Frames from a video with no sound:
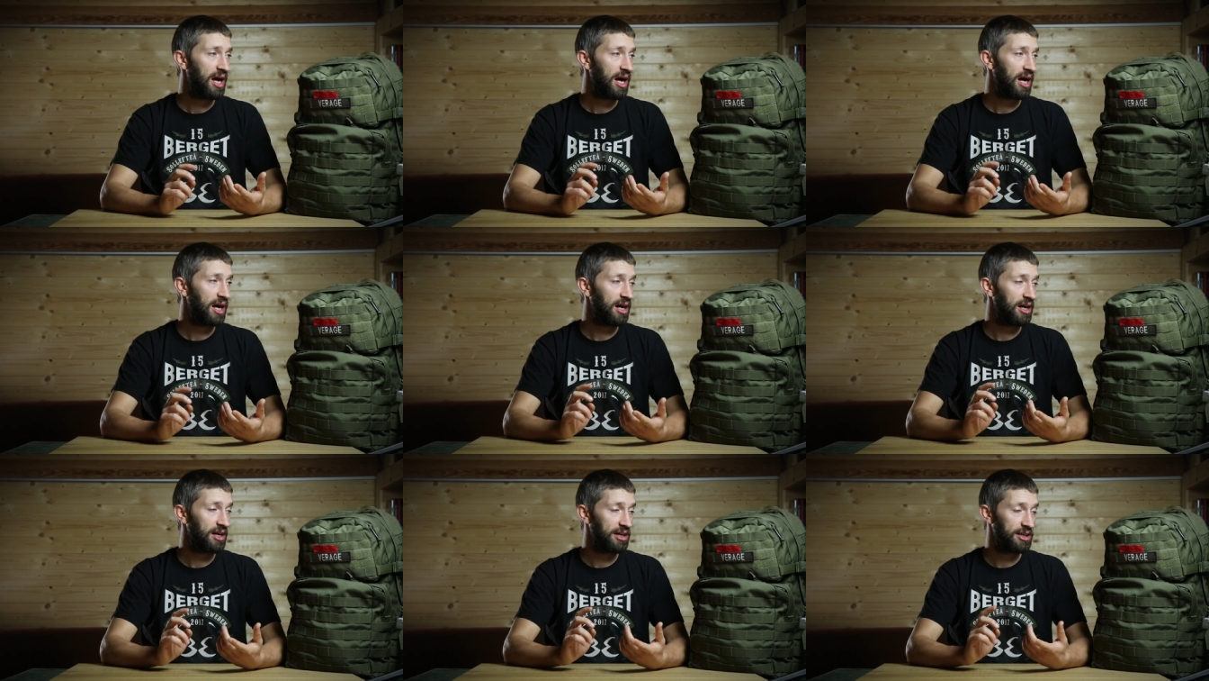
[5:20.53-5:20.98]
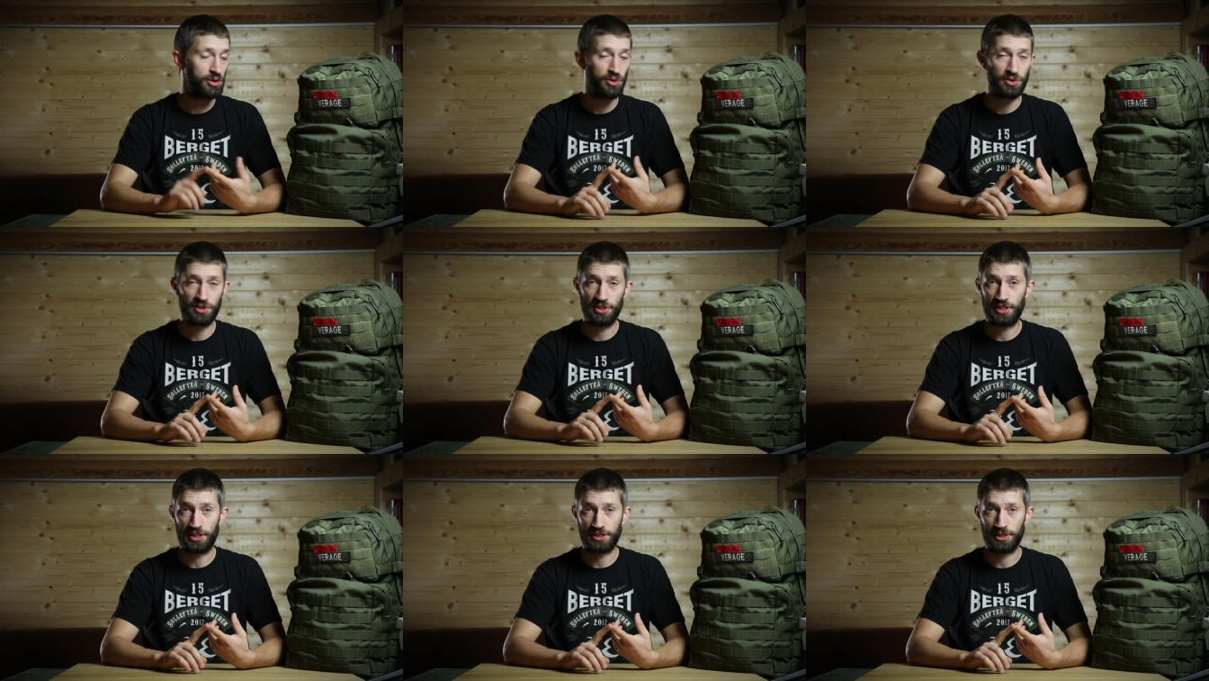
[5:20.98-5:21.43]
Uh, I
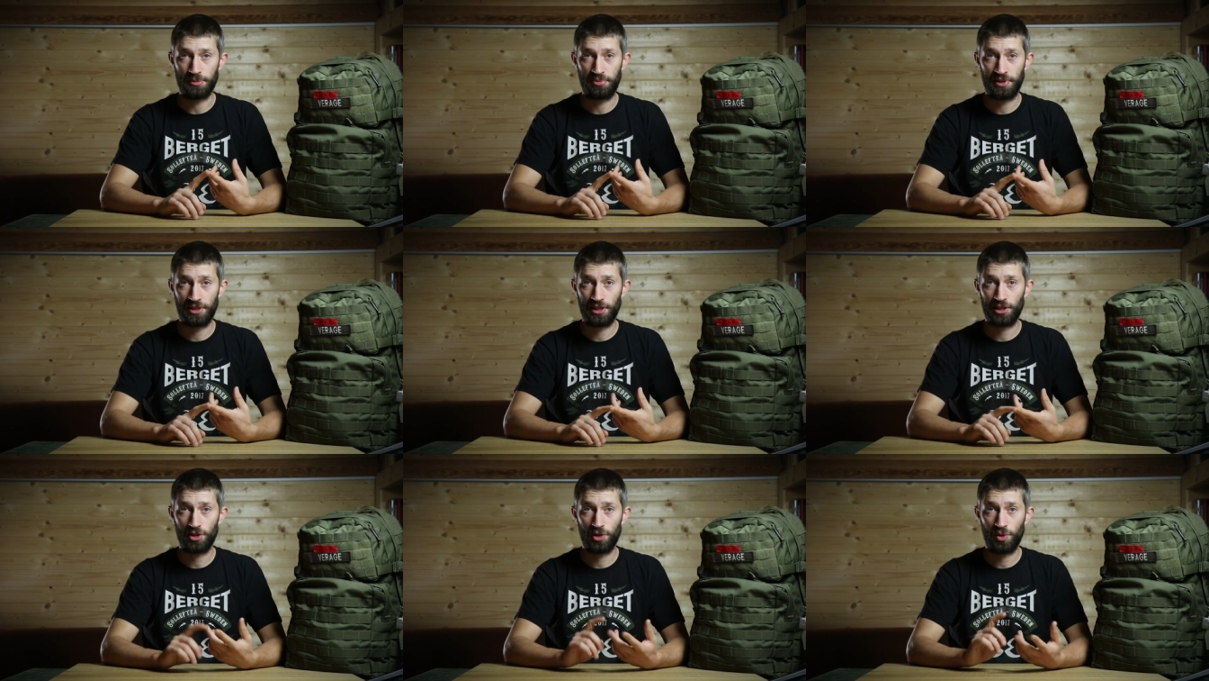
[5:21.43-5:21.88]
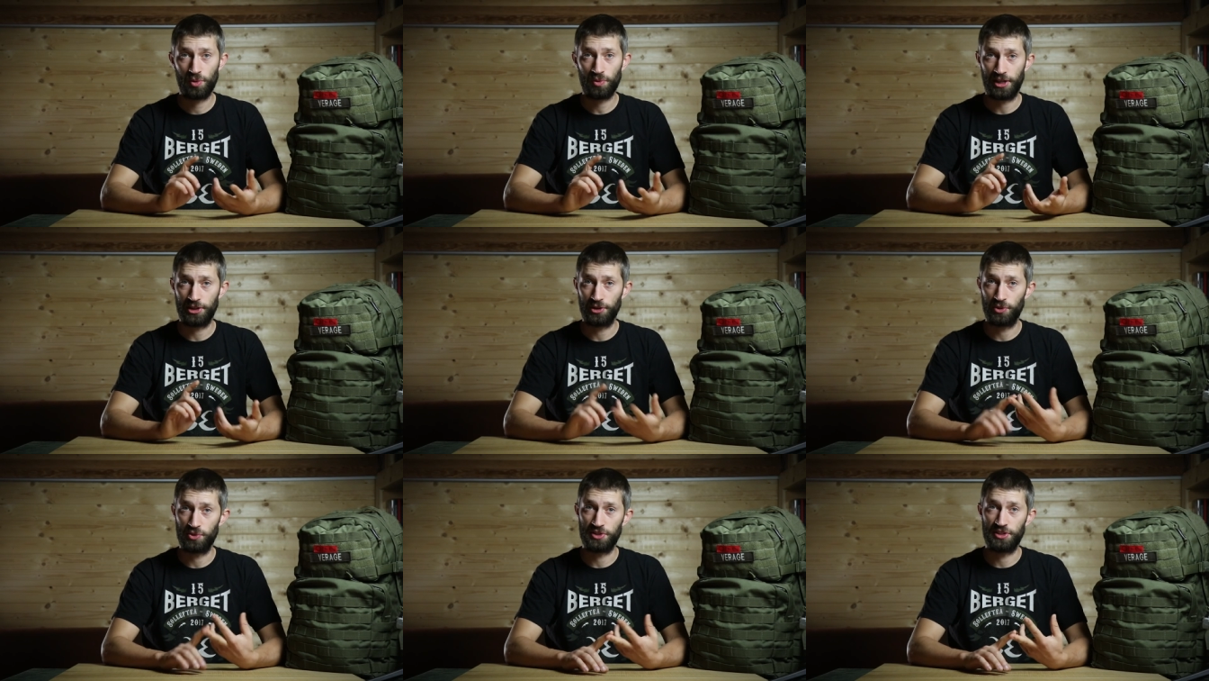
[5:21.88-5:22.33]
use it as a pillow,
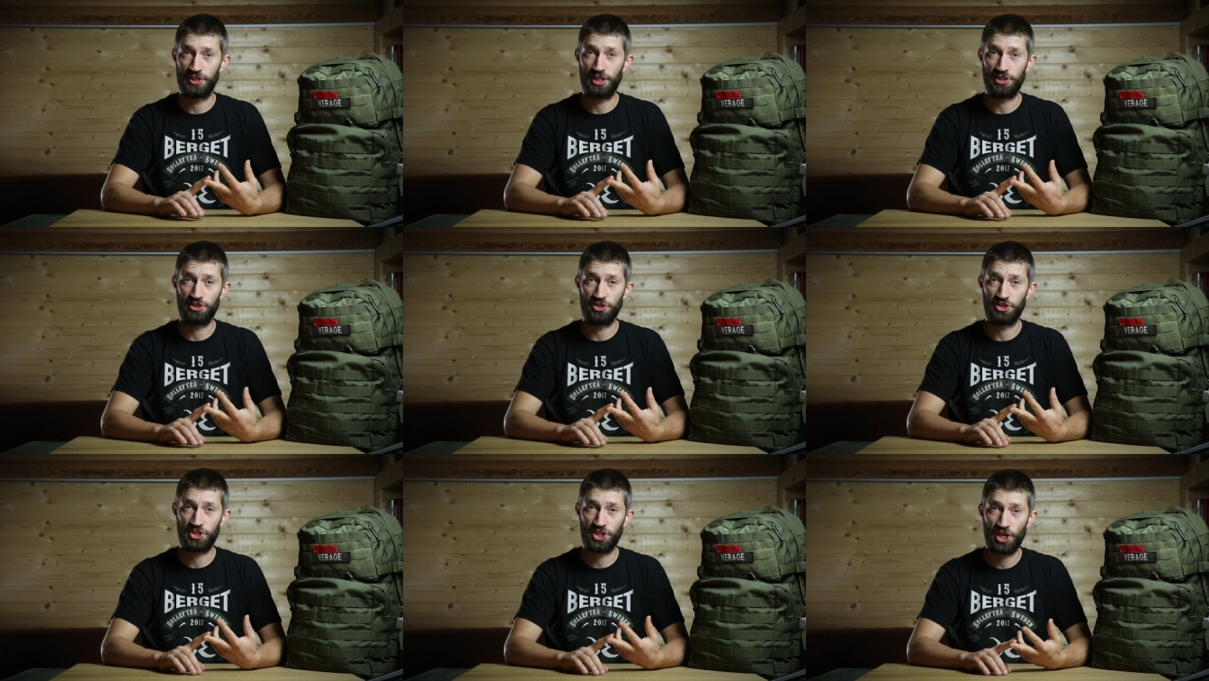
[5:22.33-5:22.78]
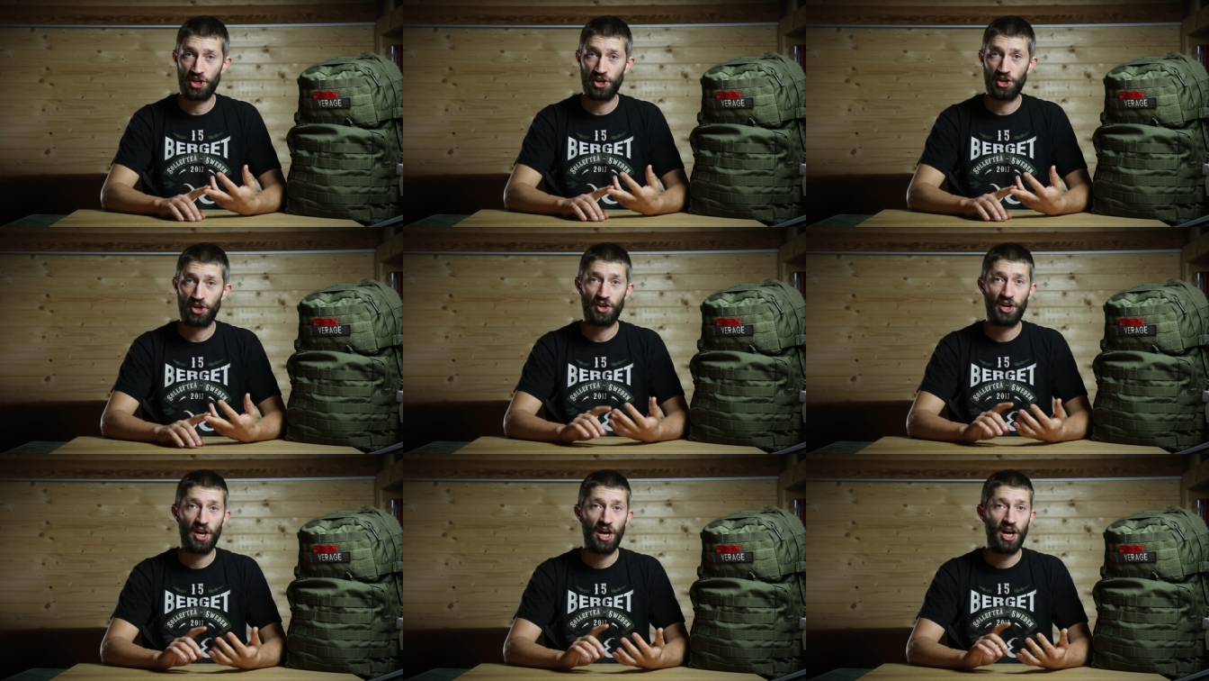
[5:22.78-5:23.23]
I use it as a
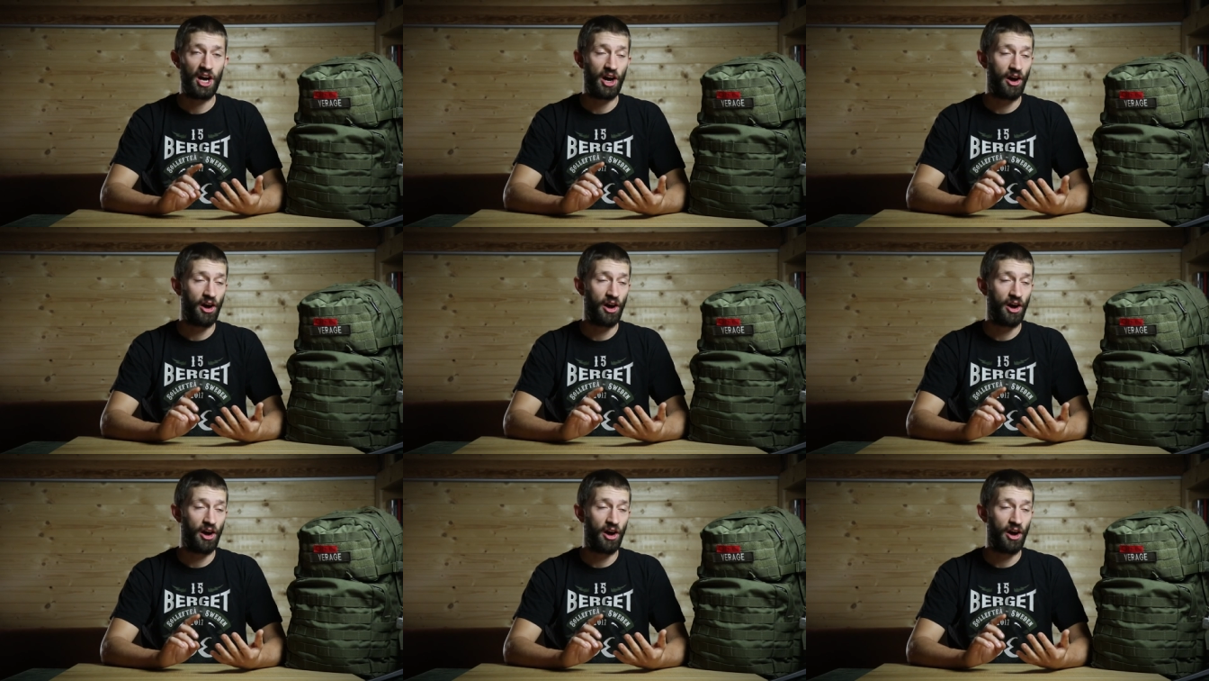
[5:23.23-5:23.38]
chair,